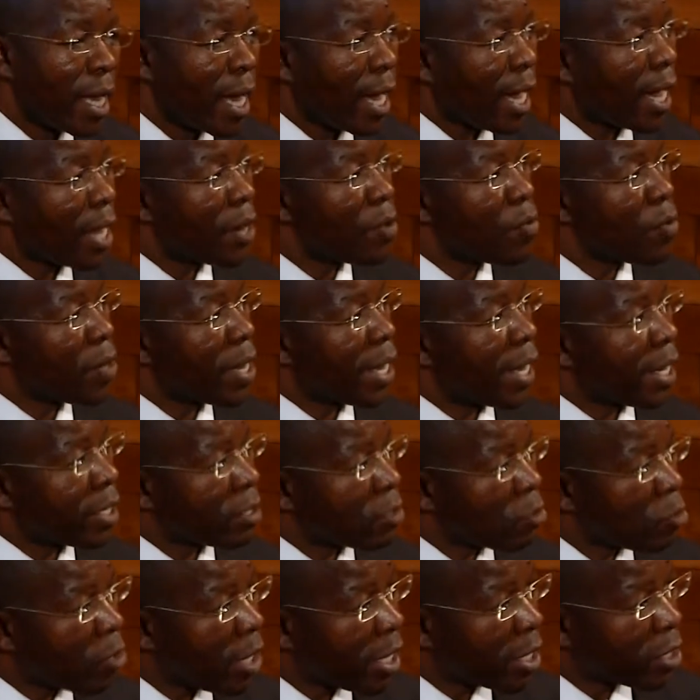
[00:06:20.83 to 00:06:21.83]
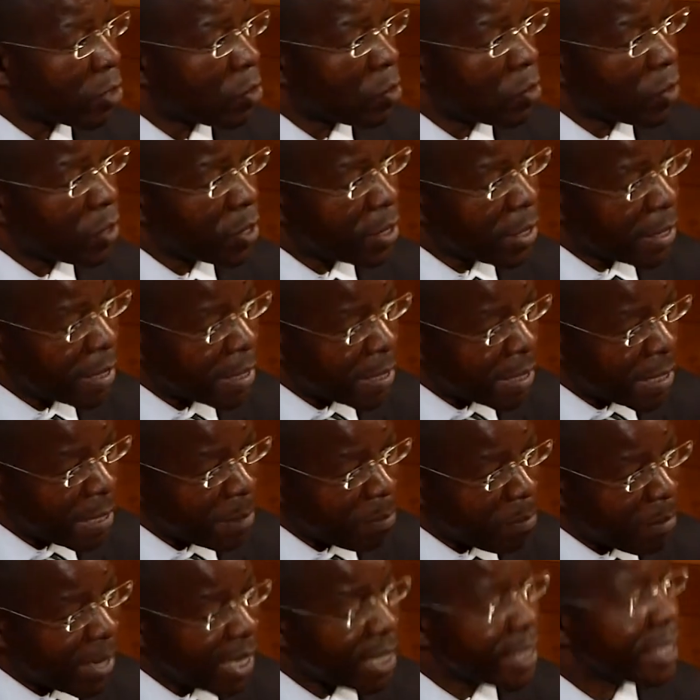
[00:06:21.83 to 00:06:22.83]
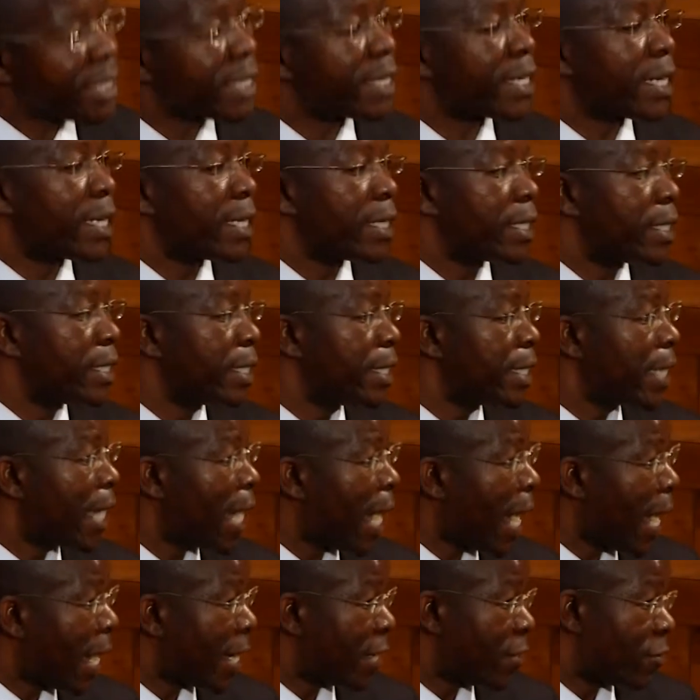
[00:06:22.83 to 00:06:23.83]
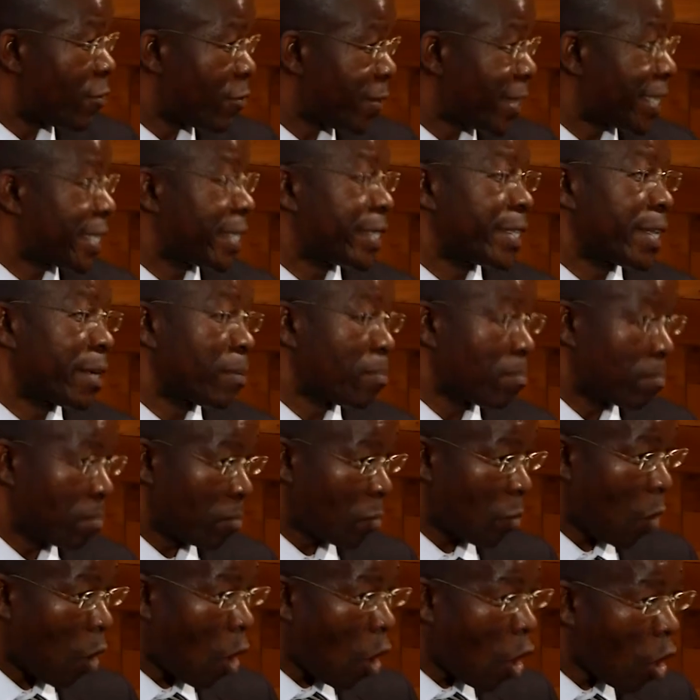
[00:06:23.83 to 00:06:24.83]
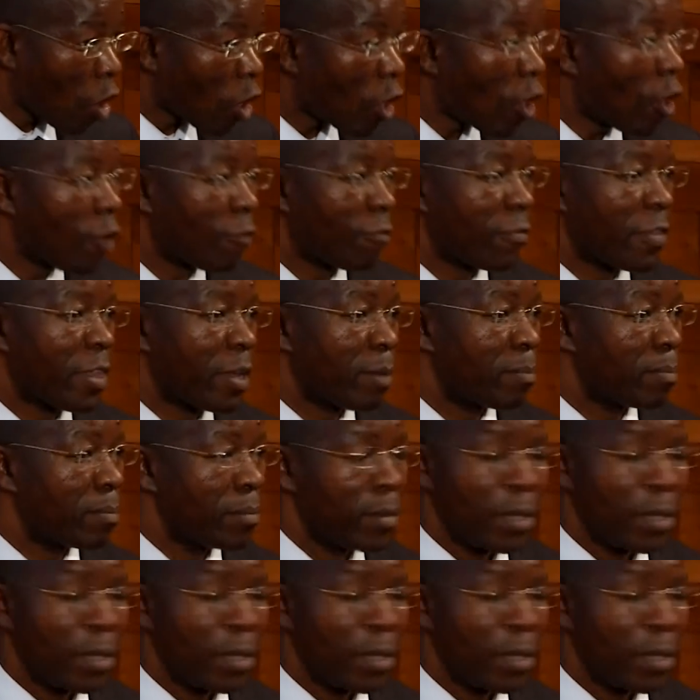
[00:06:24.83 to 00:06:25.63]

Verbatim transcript: and we are trying to systematically address them, all of them.